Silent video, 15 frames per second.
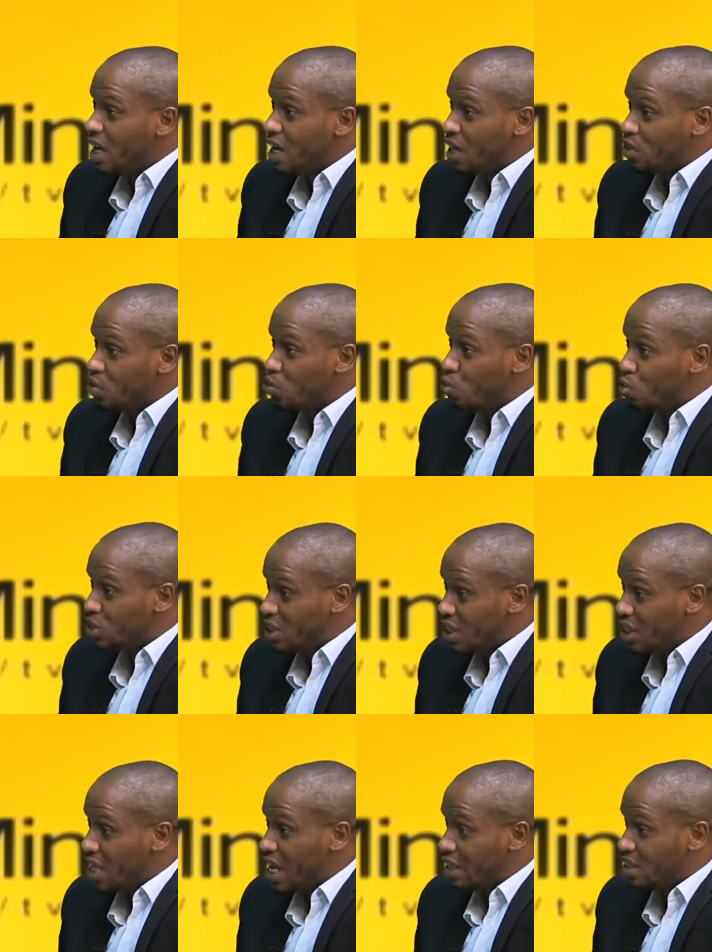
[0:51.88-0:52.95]

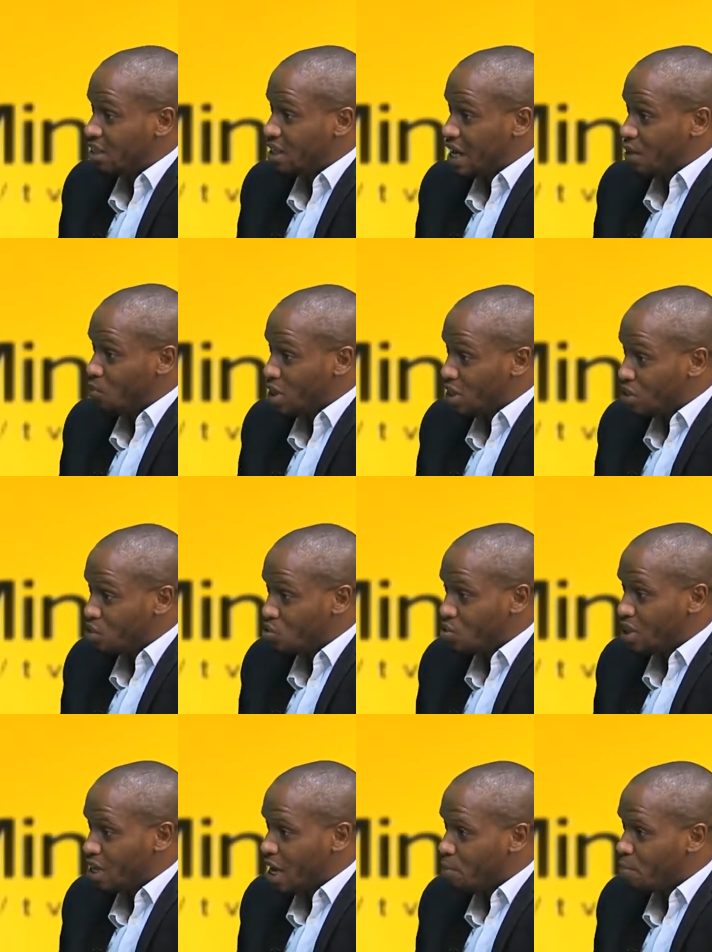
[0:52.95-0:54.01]
scrutiny that went into
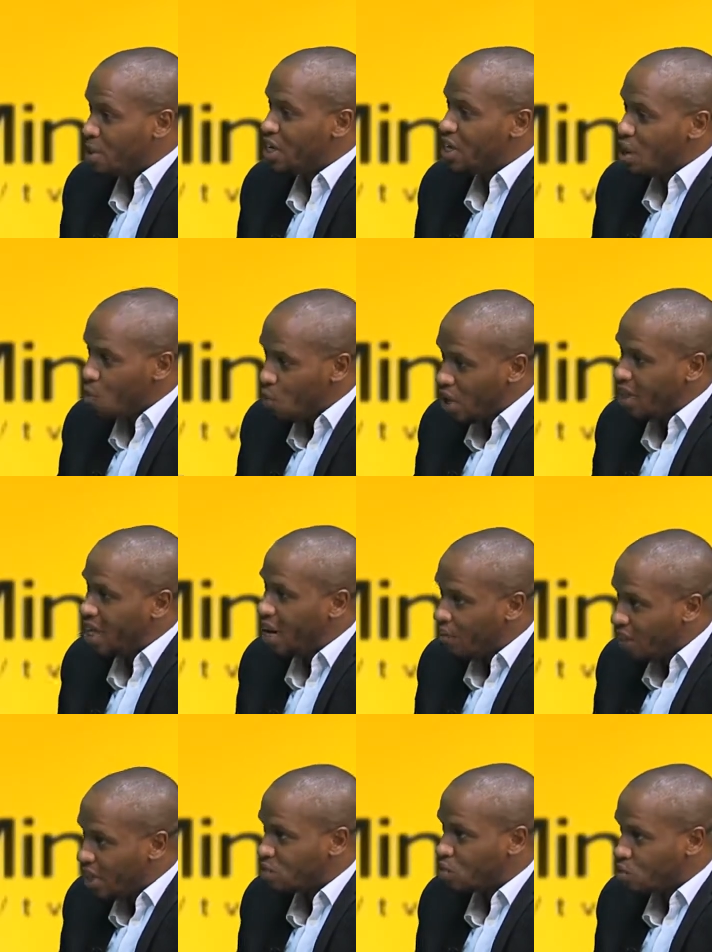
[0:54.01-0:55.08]
the campaign, there were
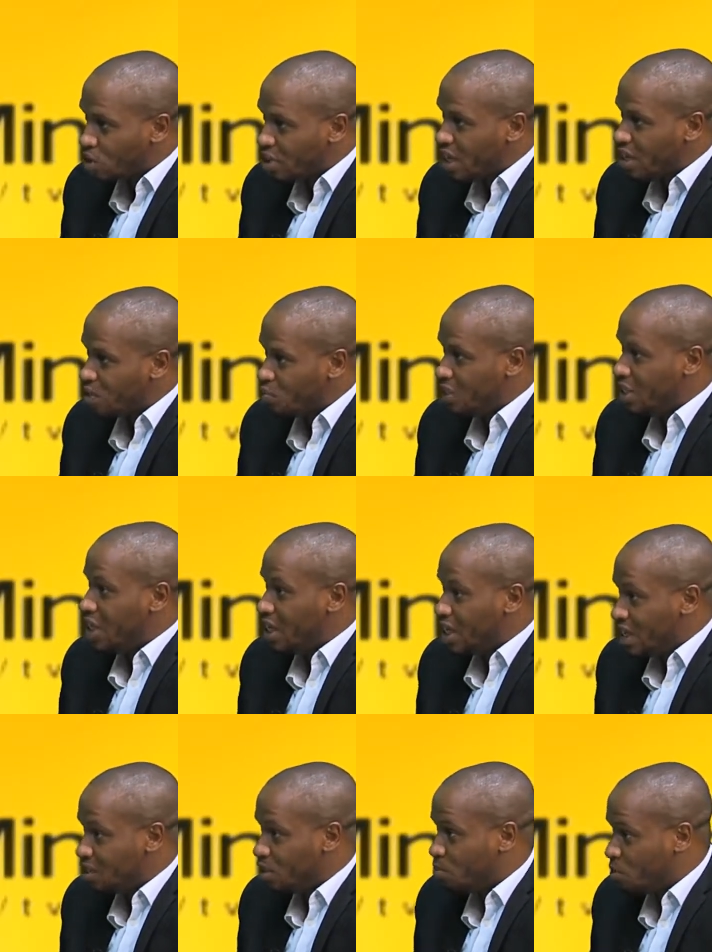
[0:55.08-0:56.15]
direct contacts with the
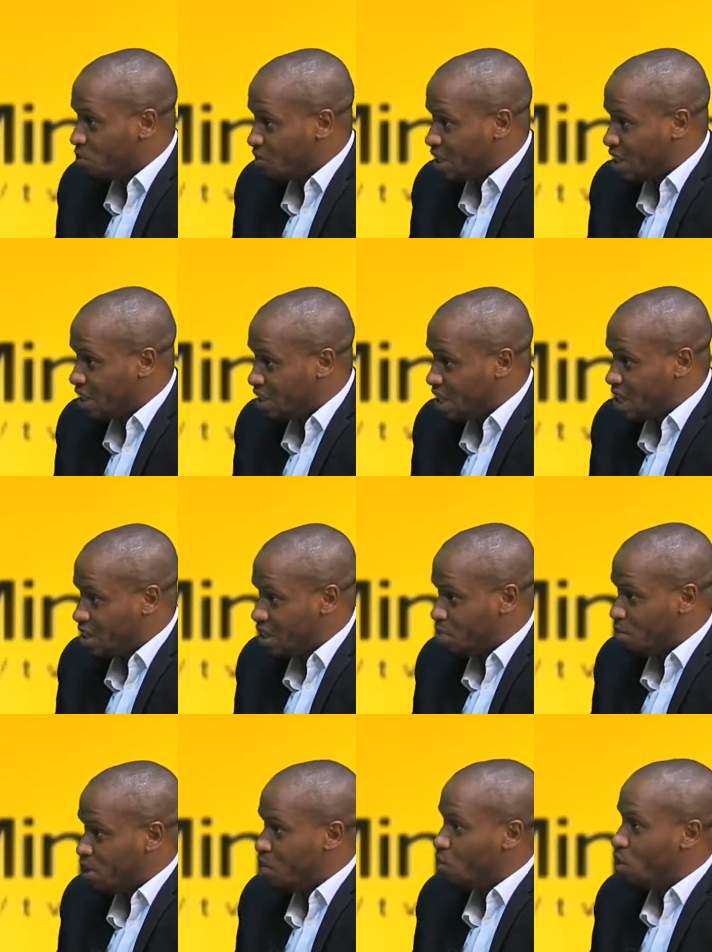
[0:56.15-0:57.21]
leadership of the National
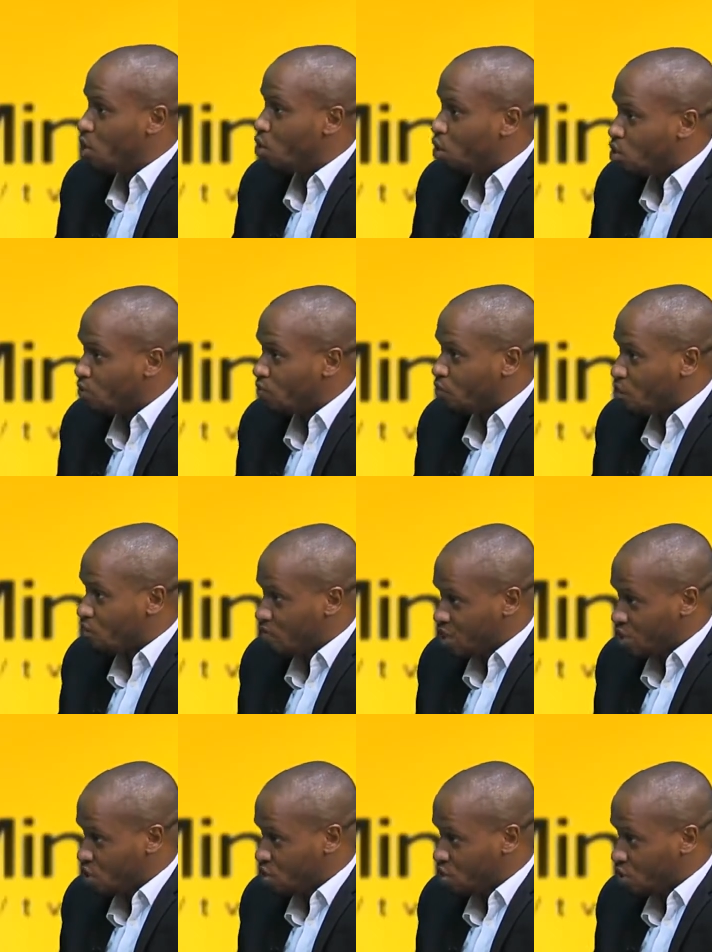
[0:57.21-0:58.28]
Assembly. There were a lot of
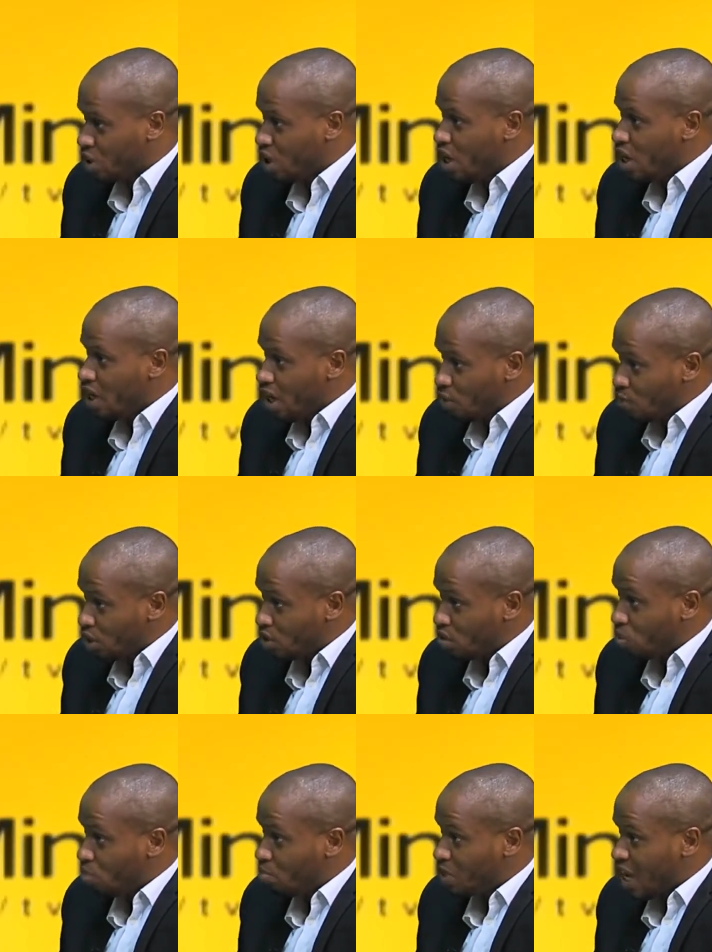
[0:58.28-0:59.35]
conversation that
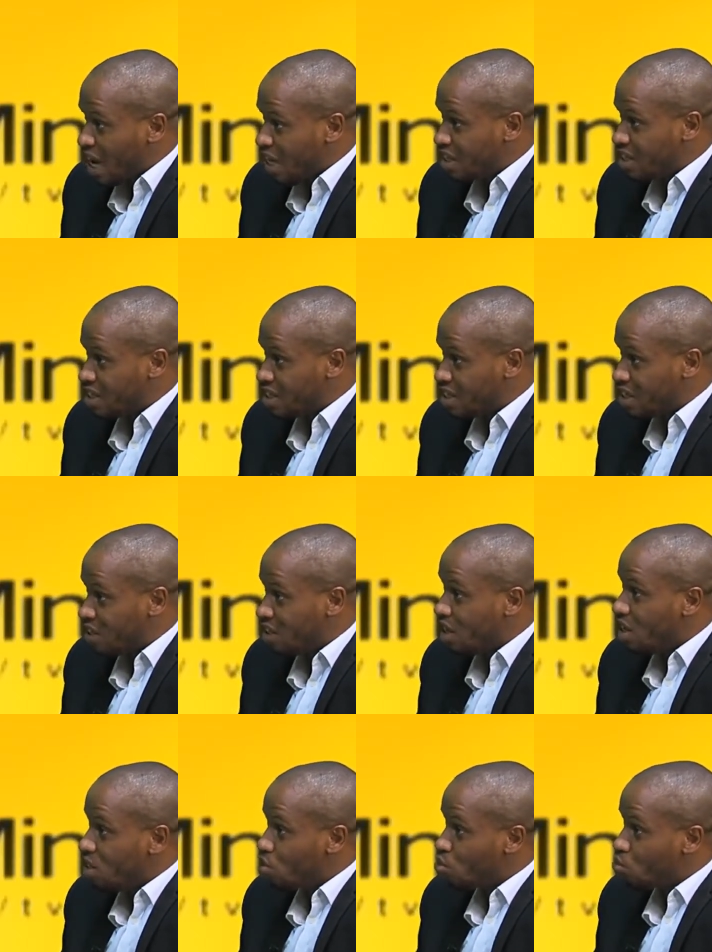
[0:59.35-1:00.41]
went on behind the scene
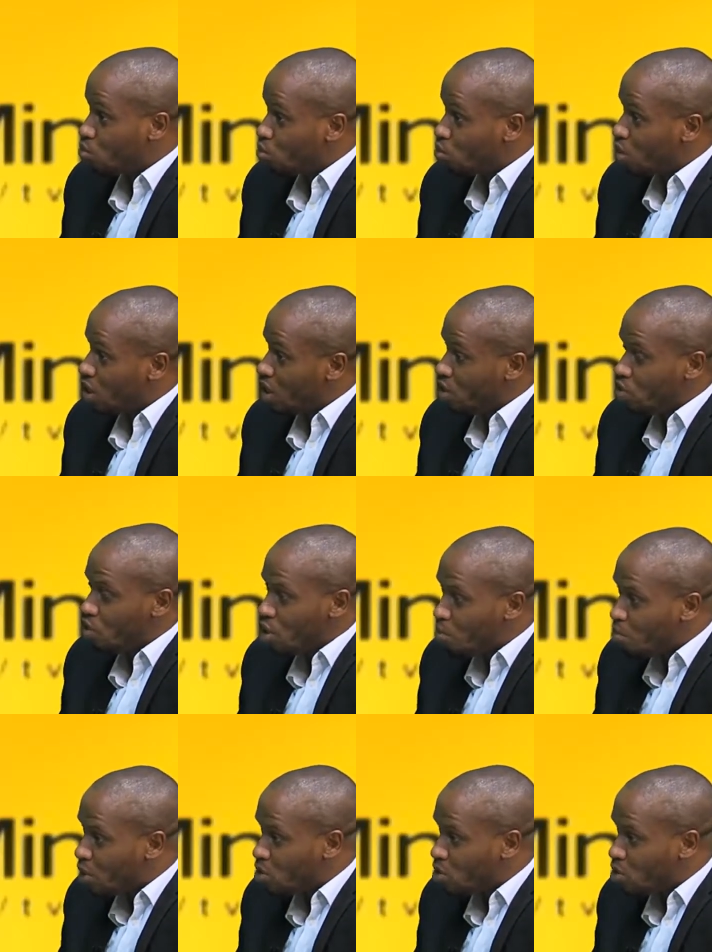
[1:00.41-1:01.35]
to impress